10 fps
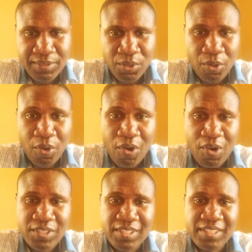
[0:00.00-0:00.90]
to
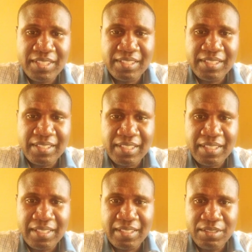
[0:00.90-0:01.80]
cause,
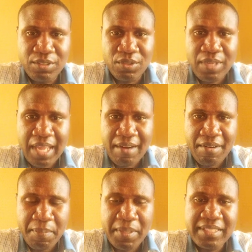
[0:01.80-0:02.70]
you know, a
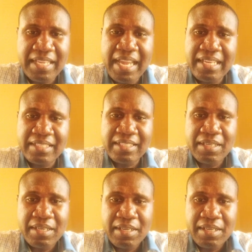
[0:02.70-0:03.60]
repeated
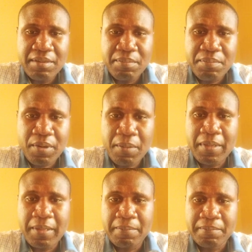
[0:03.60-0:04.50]

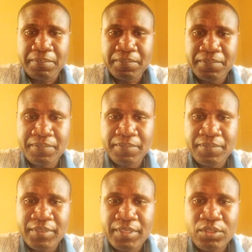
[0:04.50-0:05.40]
problem.
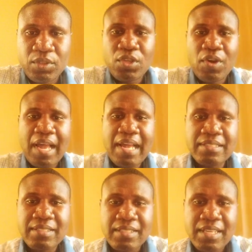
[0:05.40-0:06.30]
So your
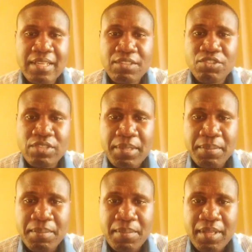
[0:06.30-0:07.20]
hands in a
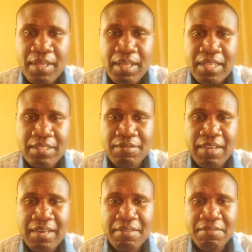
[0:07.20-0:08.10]
dream is
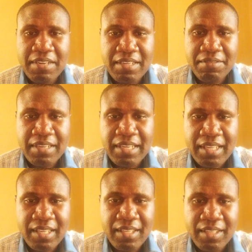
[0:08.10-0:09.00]
very, very, very
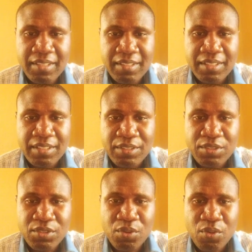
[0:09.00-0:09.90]
key
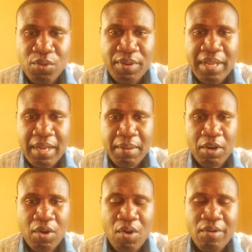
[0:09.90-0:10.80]
to
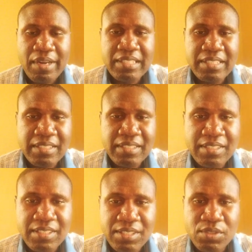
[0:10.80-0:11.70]
current
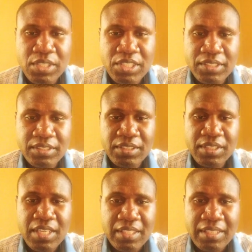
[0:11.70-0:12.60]

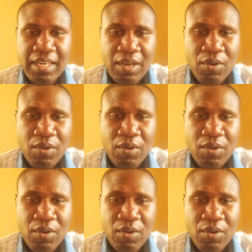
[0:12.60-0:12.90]
situations that are